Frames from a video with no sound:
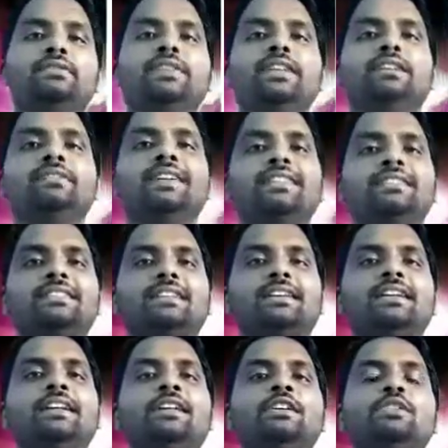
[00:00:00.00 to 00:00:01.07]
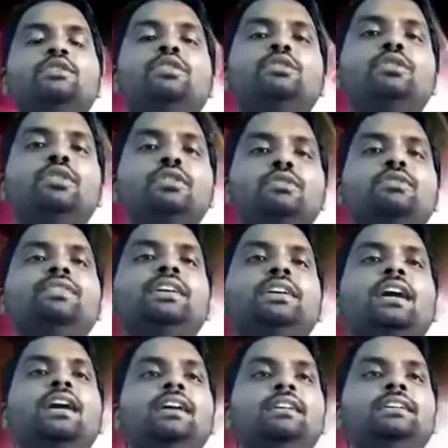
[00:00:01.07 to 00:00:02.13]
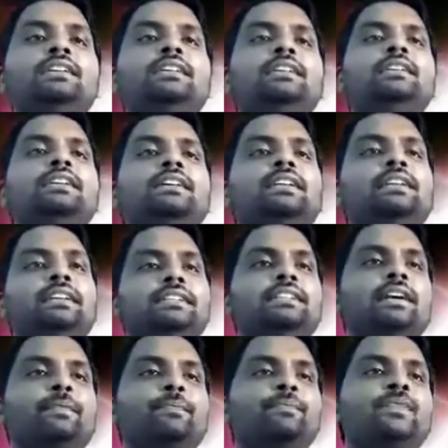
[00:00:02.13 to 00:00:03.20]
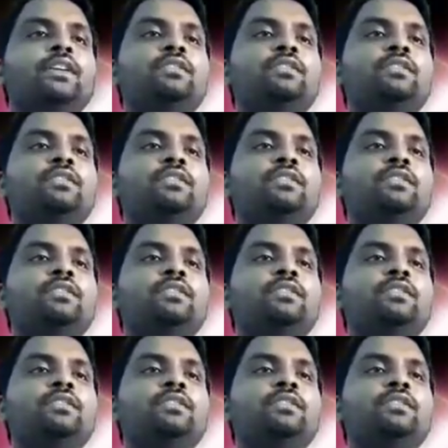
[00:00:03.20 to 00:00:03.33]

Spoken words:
frequency. So those we can't listen.